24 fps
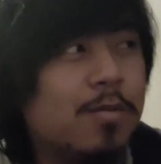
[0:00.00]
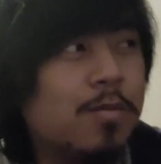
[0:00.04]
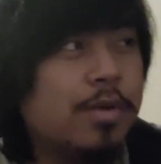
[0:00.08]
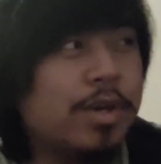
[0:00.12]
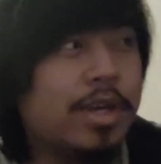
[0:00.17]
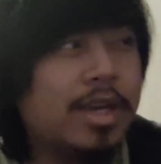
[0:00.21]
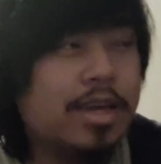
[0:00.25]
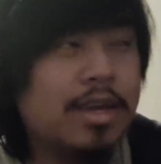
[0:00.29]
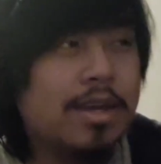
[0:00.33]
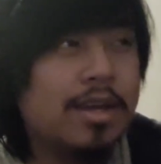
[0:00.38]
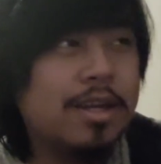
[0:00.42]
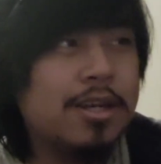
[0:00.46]

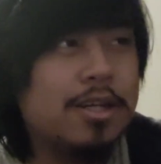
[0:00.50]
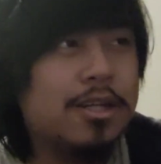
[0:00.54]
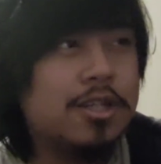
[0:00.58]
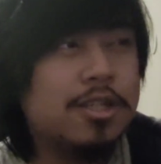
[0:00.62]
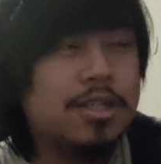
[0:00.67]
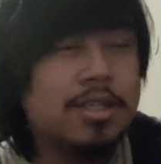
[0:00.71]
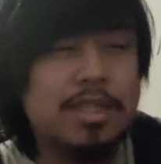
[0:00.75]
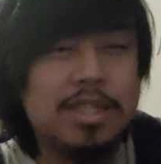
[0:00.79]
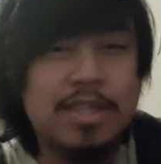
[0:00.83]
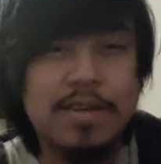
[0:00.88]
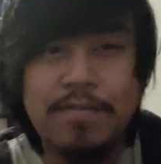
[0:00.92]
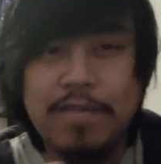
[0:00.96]
We
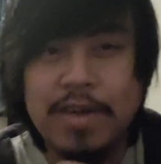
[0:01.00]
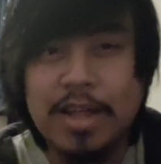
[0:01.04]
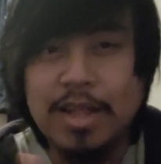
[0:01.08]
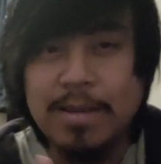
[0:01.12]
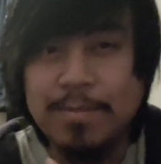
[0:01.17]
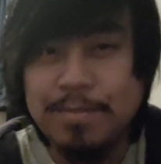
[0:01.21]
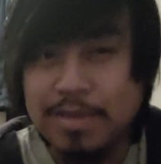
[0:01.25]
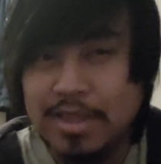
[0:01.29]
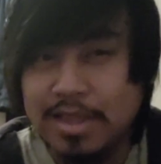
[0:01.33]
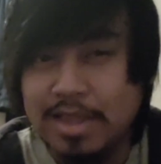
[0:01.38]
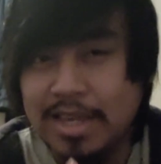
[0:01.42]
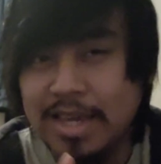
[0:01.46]
just
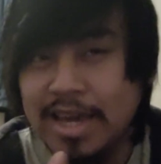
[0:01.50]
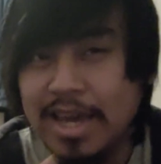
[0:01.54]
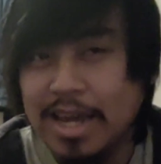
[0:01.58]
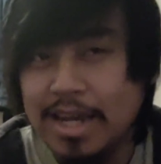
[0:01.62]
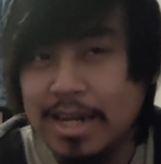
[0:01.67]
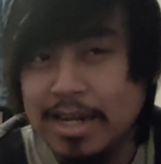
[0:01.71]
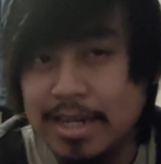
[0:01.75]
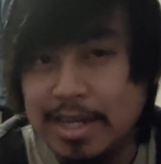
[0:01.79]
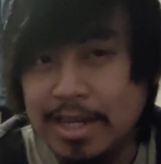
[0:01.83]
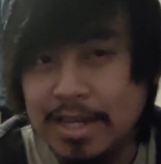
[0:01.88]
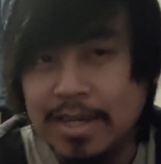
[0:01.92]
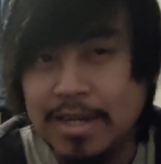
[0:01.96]
developed the
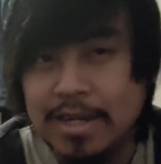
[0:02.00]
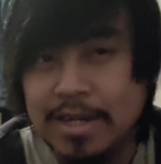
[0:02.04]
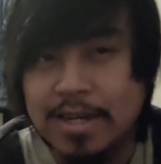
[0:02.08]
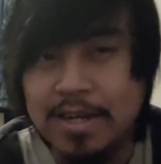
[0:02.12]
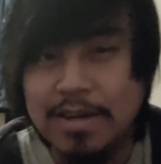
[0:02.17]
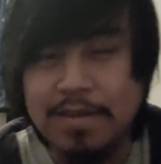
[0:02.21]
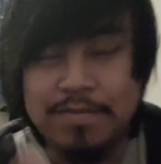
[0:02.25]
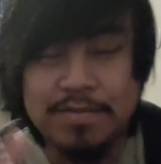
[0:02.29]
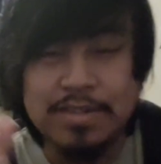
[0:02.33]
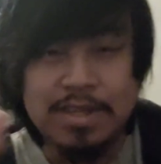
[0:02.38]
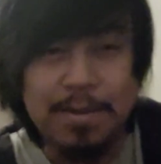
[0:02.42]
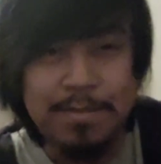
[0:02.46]
idea
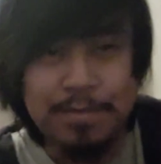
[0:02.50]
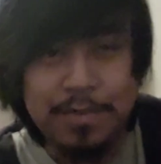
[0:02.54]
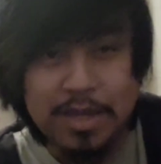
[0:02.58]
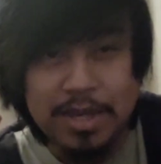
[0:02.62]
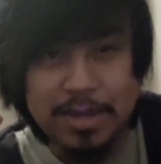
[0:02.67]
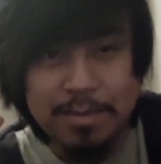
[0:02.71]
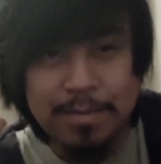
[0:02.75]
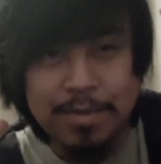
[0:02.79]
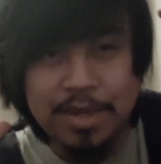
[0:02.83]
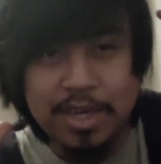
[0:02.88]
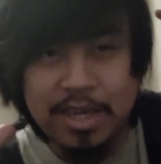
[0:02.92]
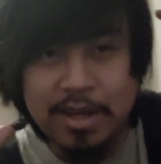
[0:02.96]
of
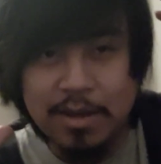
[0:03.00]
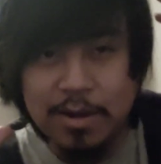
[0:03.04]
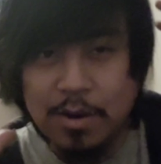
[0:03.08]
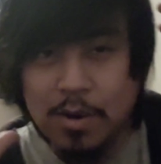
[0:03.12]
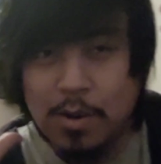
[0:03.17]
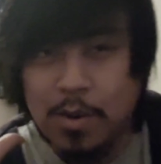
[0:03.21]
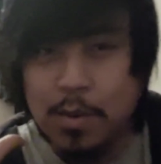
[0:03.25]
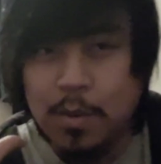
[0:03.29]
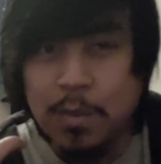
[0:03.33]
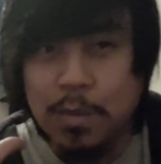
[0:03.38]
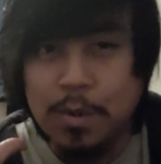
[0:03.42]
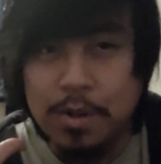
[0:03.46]
something being
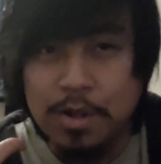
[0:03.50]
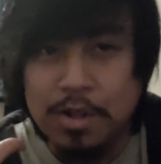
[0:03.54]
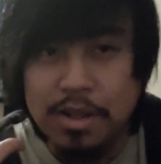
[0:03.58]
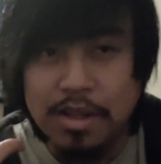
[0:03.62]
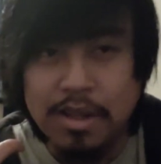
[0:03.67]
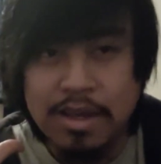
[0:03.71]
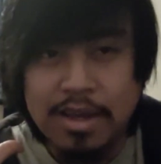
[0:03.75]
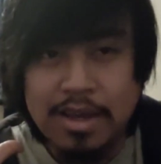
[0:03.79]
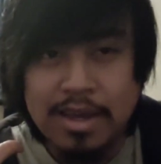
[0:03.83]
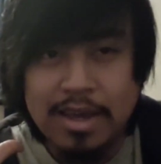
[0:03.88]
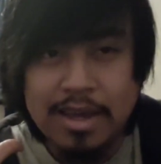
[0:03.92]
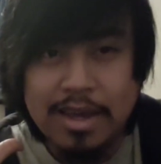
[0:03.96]

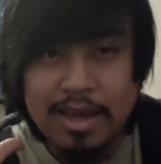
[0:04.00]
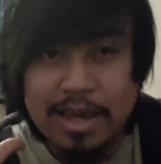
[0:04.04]
whole